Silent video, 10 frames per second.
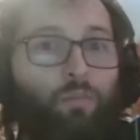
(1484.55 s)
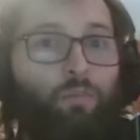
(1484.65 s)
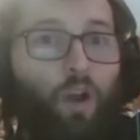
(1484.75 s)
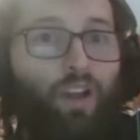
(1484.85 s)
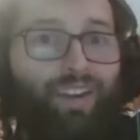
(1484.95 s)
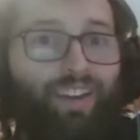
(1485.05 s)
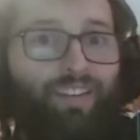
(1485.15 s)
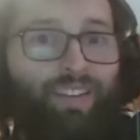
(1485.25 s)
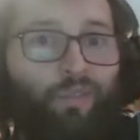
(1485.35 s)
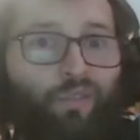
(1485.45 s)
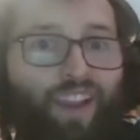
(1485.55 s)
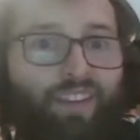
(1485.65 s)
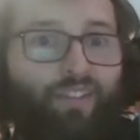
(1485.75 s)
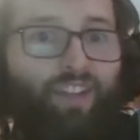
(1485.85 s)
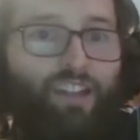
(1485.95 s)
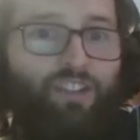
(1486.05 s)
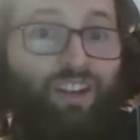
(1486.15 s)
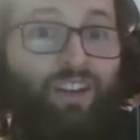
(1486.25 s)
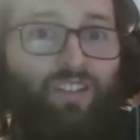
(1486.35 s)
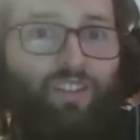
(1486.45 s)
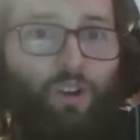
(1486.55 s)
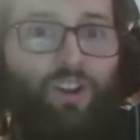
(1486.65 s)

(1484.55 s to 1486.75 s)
but it's effective action. It's good